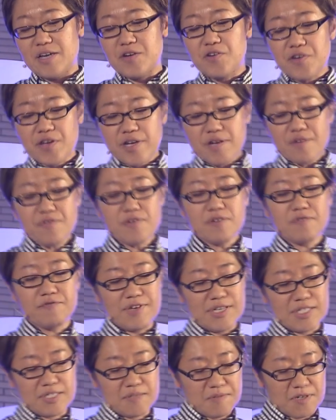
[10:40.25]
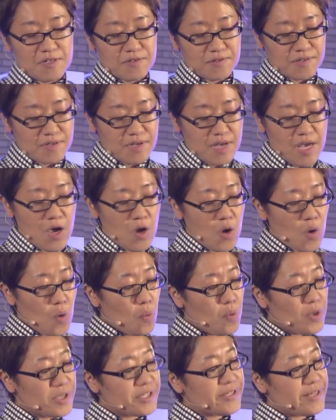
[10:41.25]
queer film festivals,
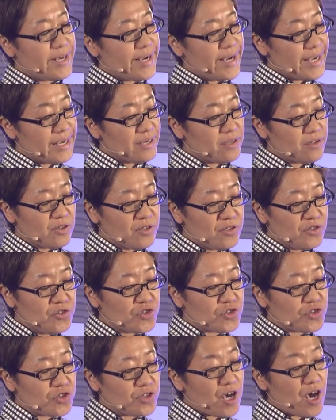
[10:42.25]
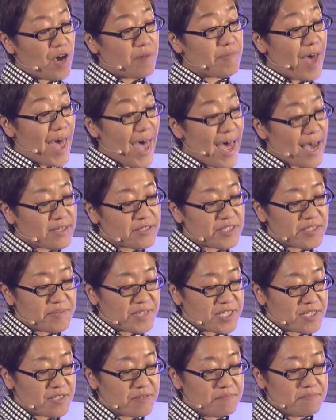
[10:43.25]
with the inclusion of
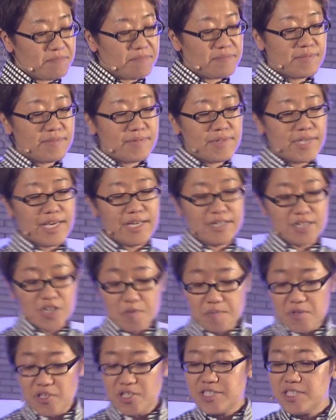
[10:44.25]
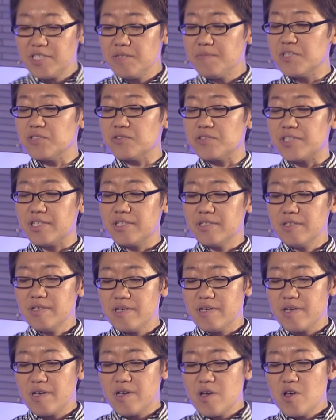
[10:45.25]
activism and community building,
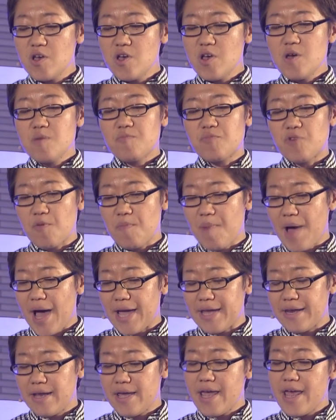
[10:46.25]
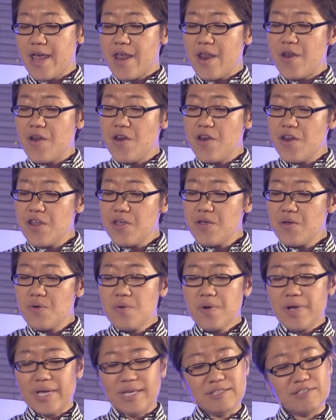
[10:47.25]
provide
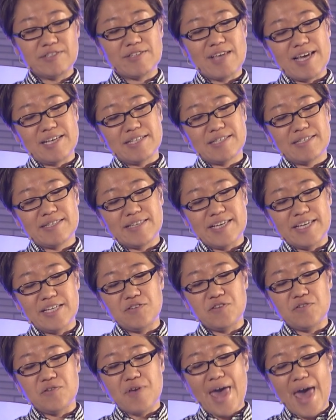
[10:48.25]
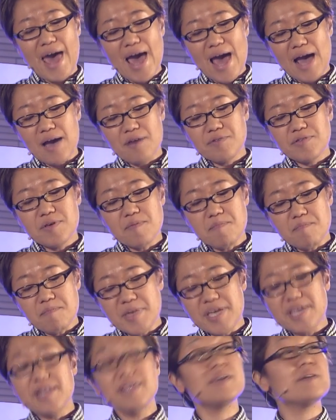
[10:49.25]
new insights into how the
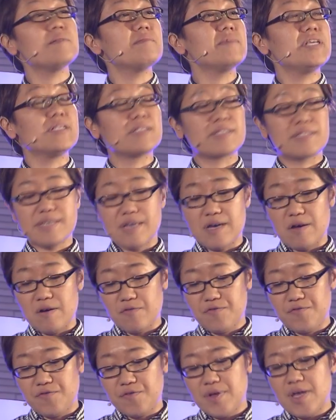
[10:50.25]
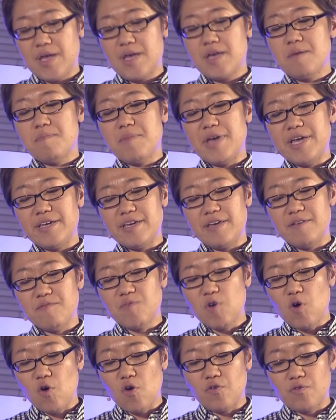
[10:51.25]
medium itself may
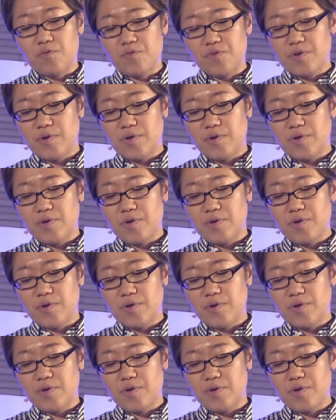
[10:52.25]
evolve